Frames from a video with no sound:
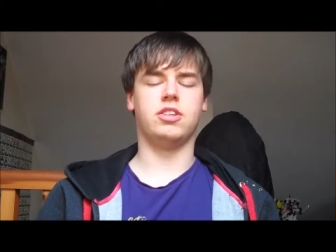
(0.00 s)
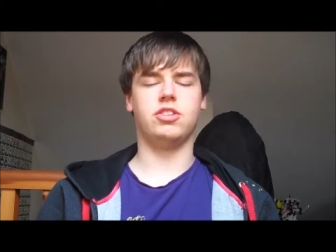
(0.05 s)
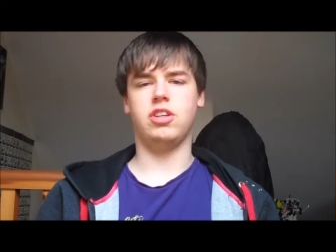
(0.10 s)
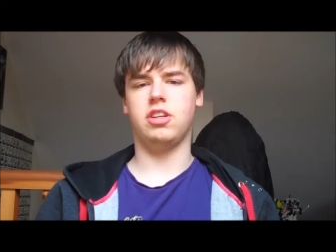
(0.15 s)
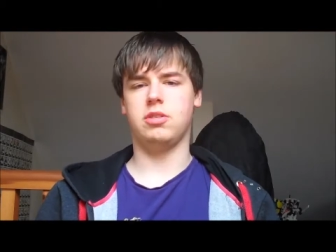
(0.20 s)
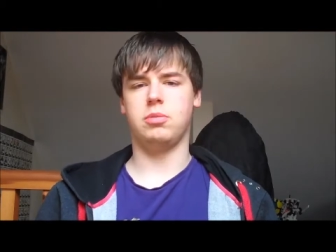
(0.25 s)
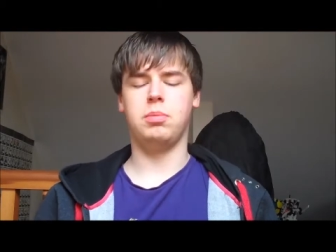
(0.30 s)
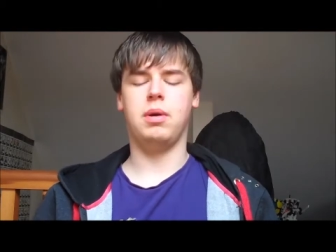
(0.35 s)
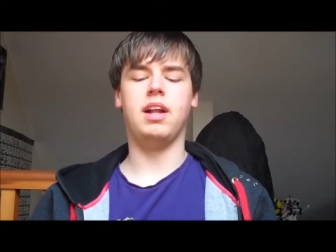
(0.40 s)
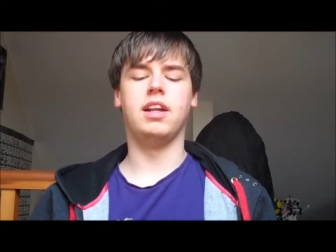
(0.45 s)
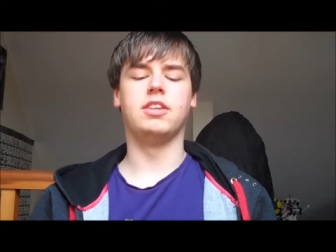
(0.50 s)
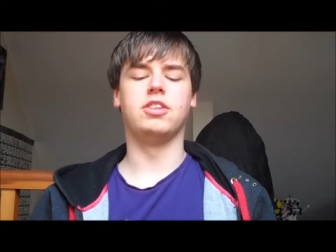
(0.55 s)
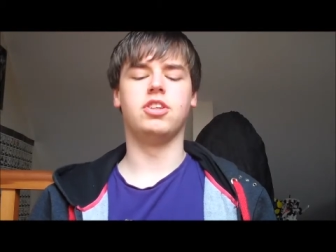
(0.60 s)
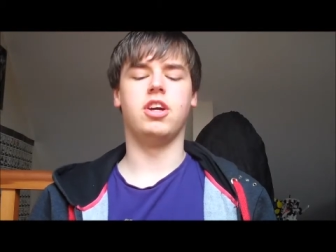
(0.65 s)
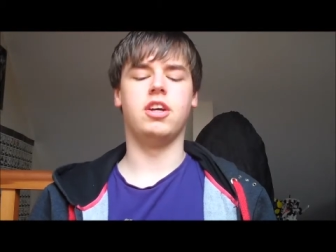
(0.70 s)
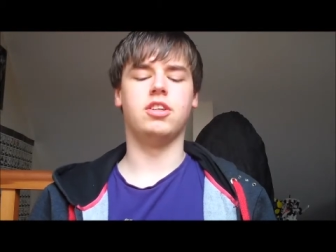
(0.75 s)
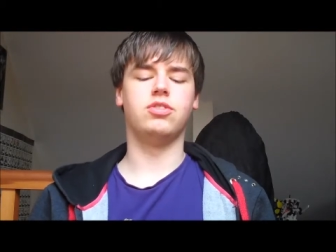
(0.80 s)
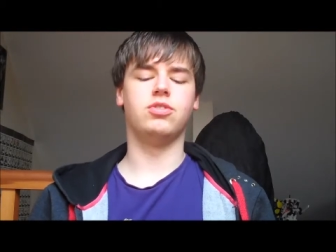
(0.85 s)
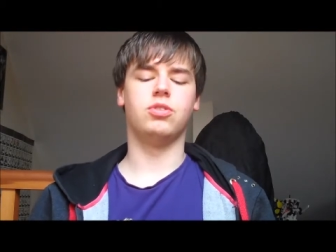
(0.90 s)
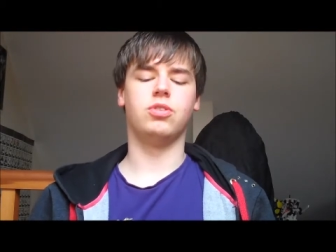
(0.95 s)
she had to
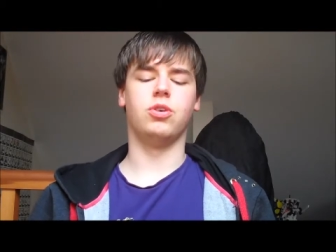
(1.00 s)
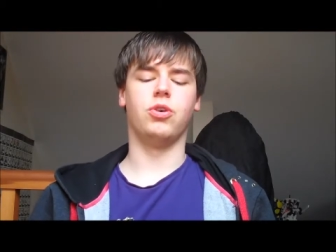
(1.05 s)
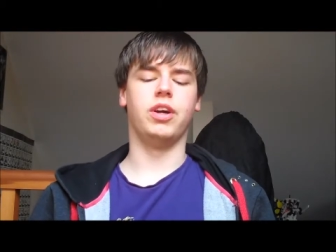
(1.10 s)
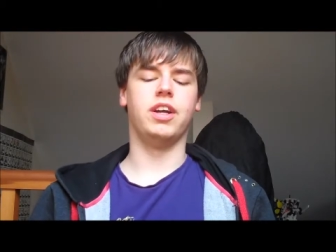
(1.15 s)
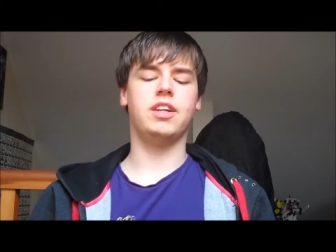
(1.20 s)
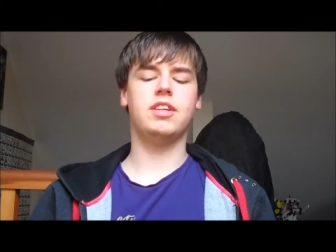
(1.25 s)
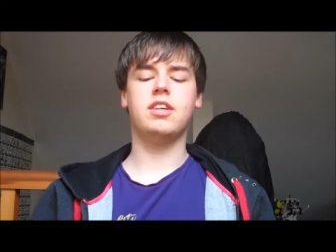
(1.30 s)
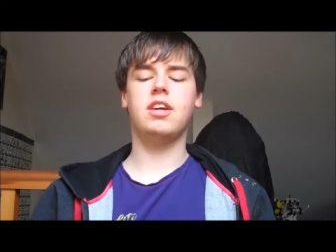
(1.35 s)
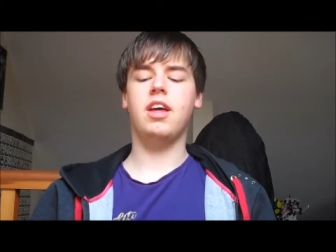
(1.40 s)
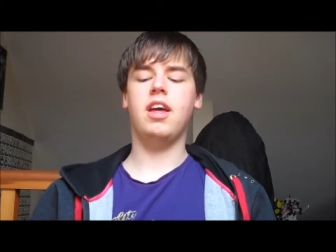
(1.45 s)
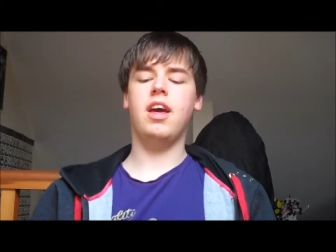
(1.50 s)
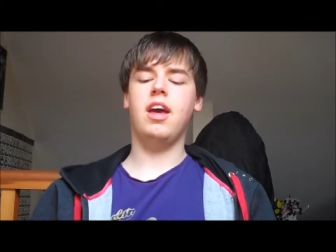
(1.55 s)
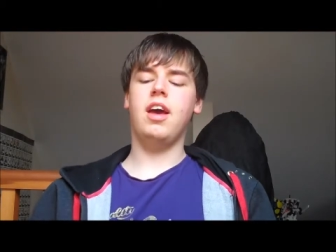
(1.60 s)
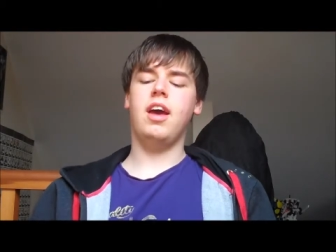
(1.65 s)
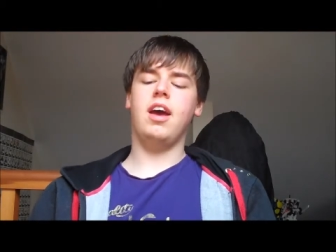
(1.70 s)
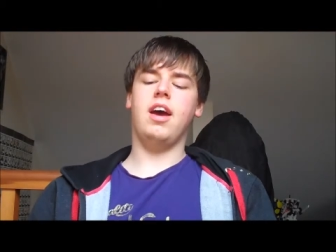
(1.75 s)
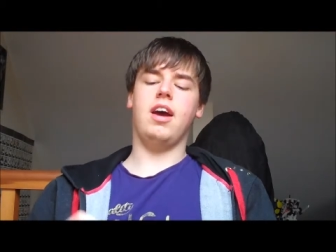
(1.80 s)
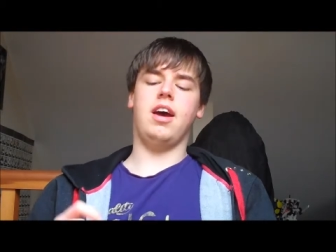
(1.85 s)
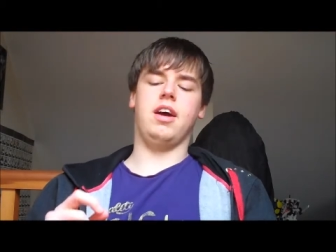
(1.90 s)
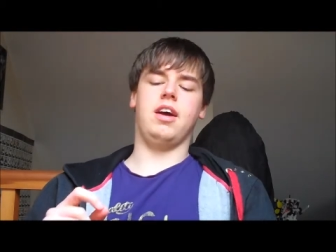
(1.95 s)
apologise for it.
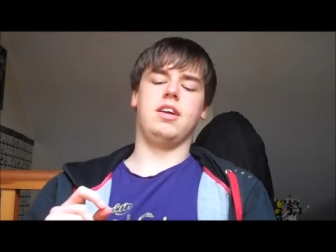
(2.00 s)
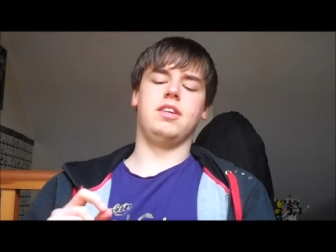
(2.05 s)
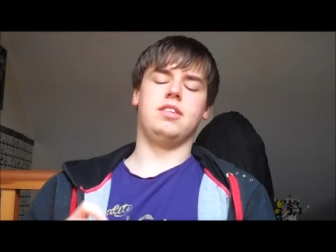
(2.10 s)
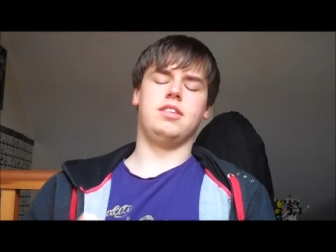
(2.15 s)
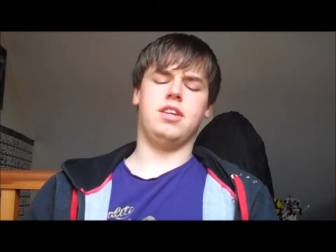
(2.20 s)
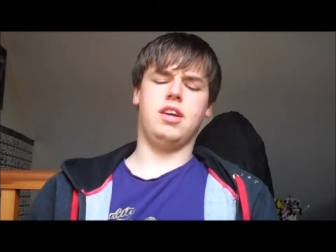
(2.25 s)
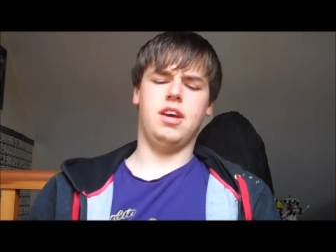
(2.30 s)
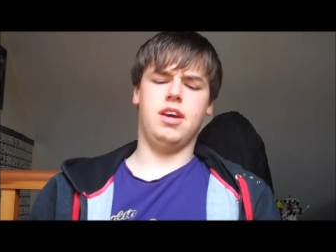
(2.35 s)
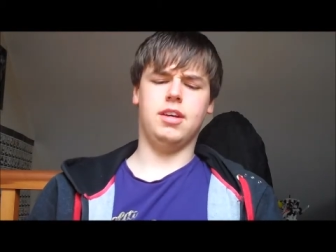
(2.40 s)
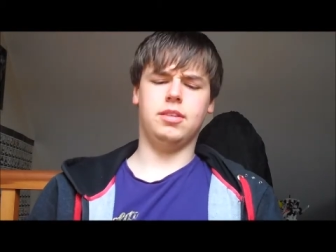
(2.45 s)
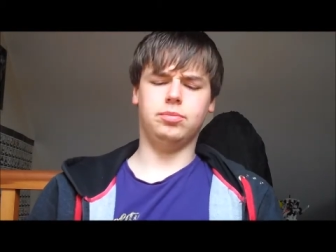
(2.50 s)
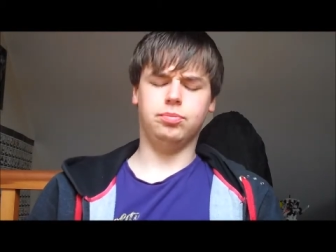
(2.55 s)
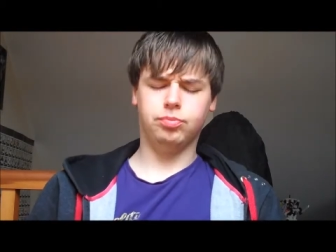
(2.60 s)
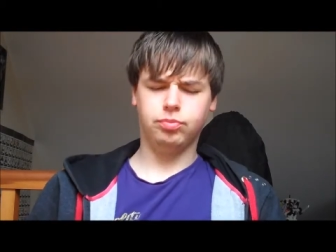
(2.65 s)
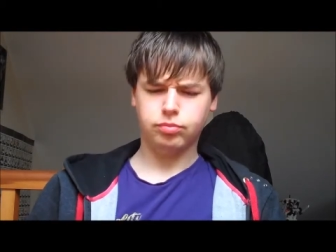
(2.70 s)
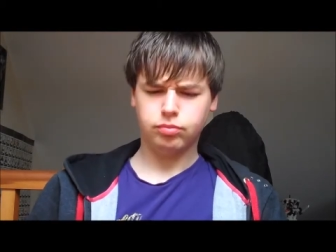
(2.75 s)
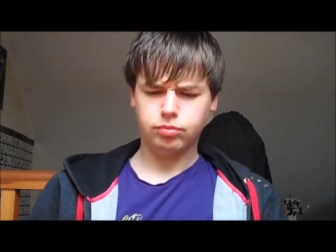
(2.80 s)
And um,